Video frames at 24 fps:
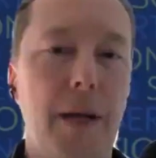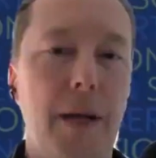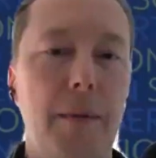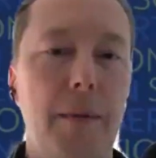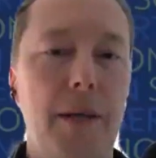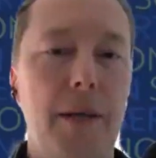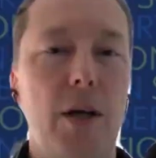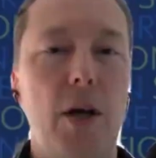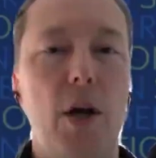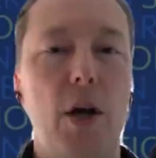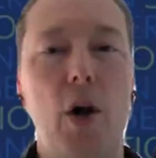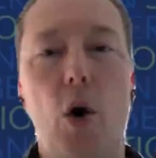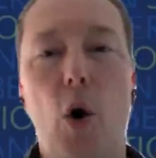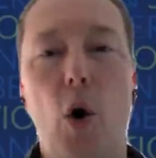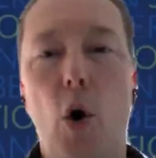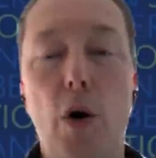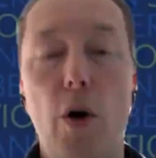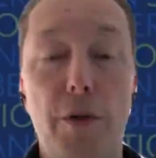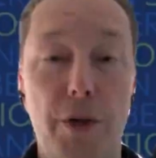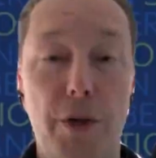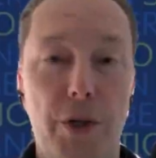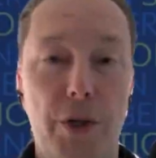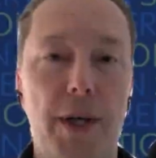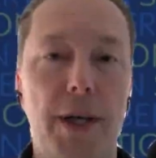I mean,
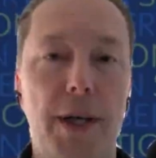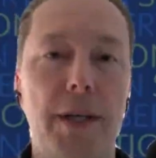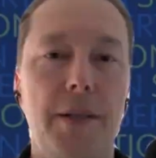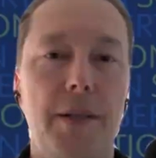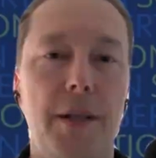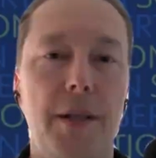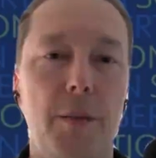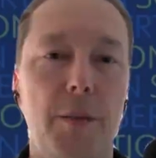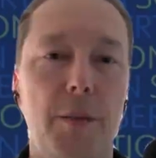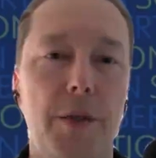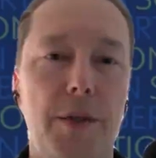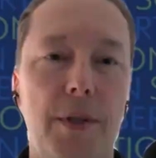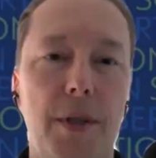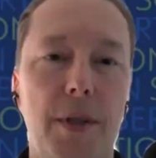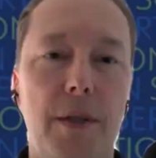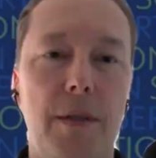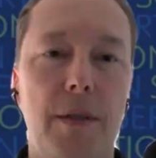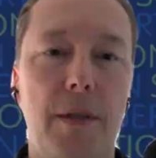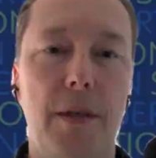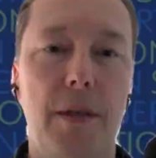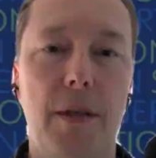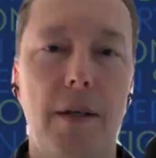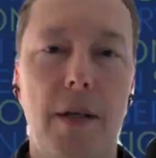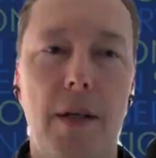all the change that we see,
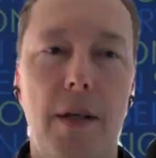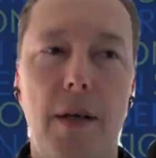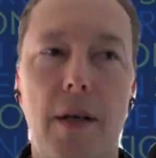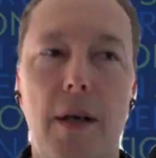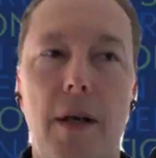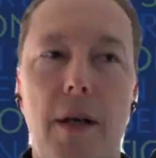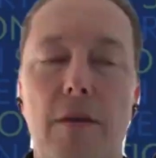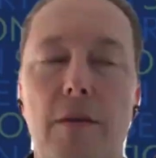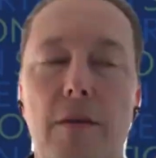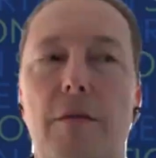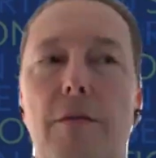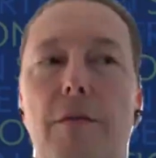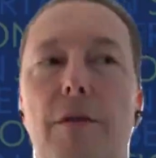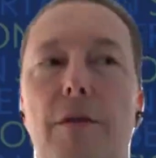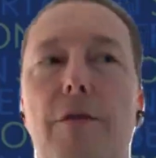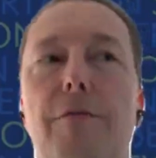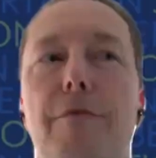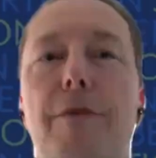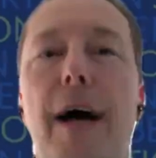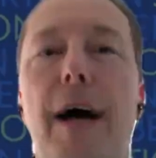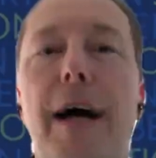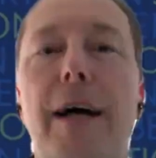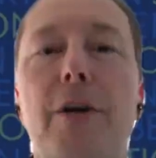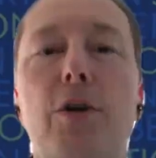the
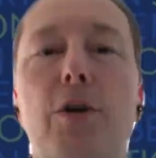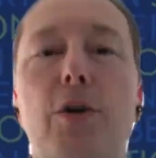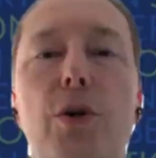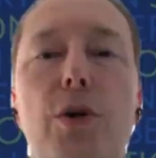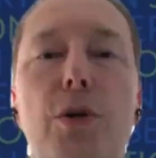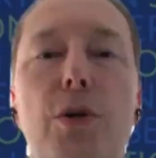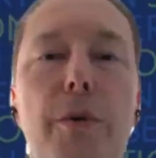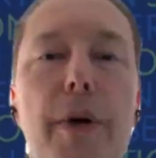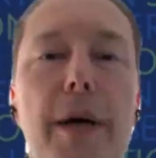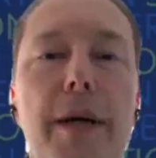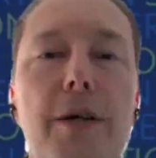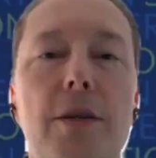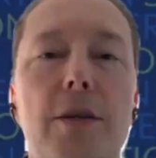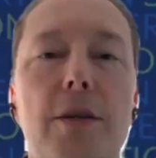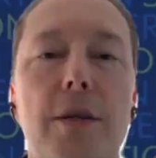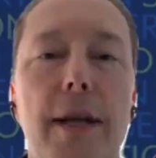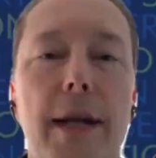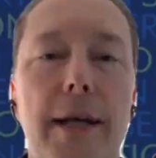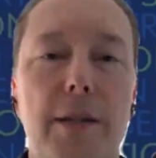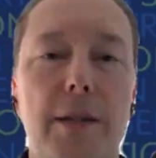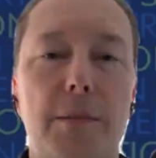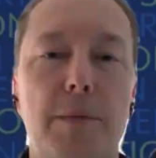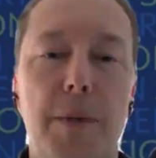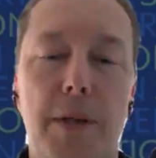value creation
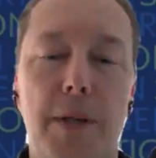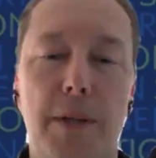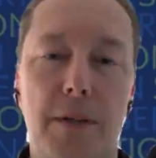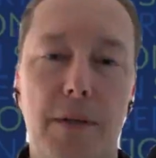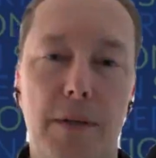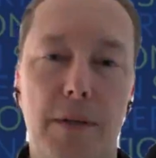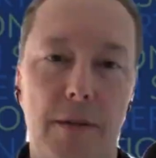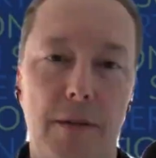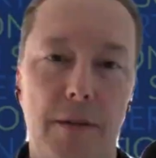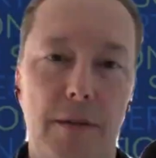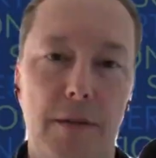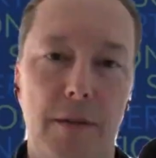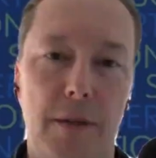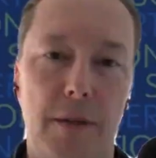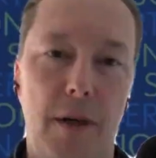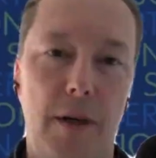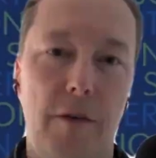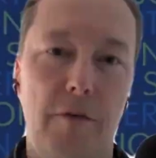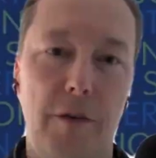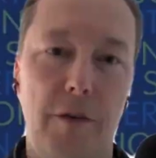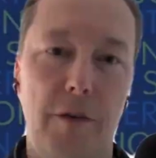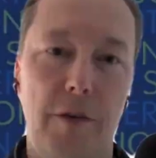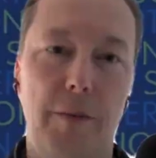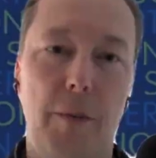aspect
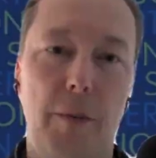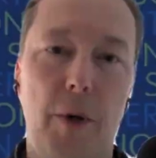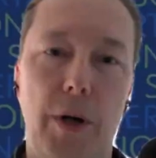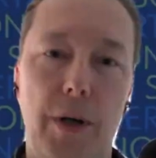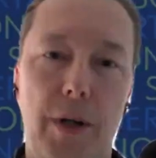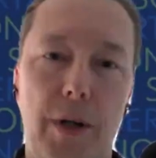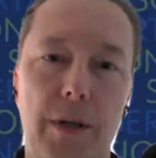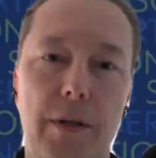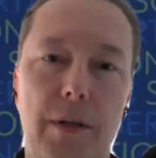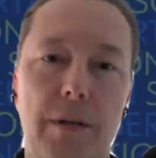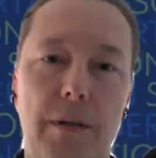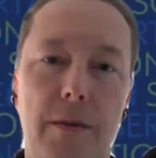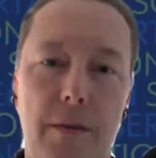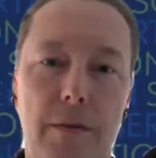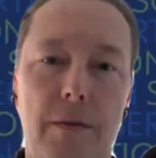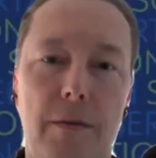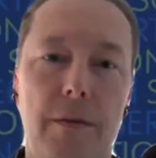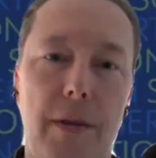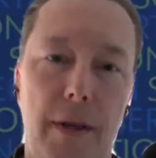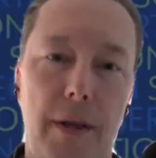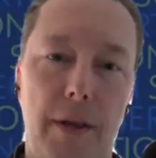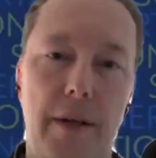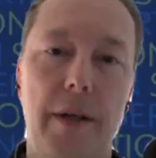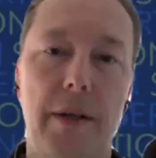of the market,
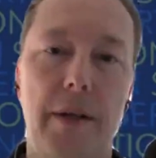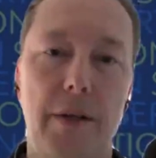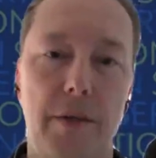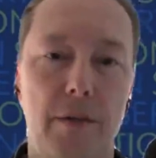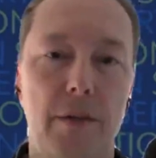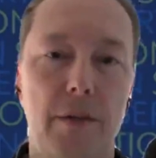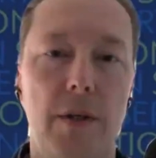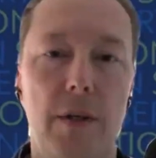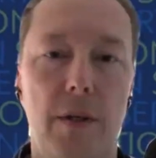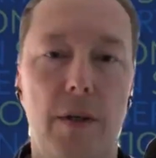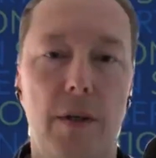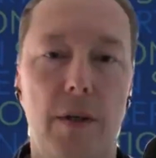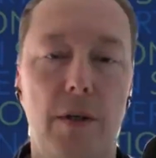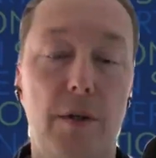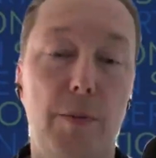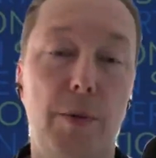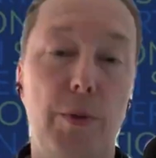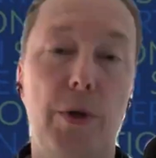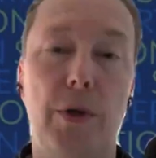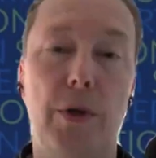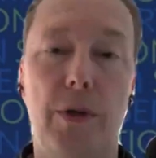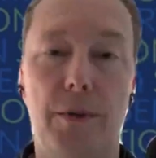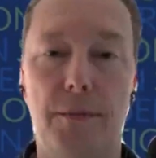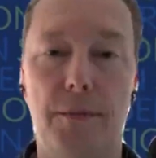that is the
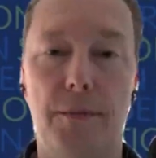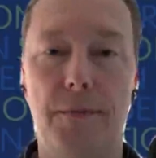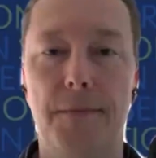entrepreneur.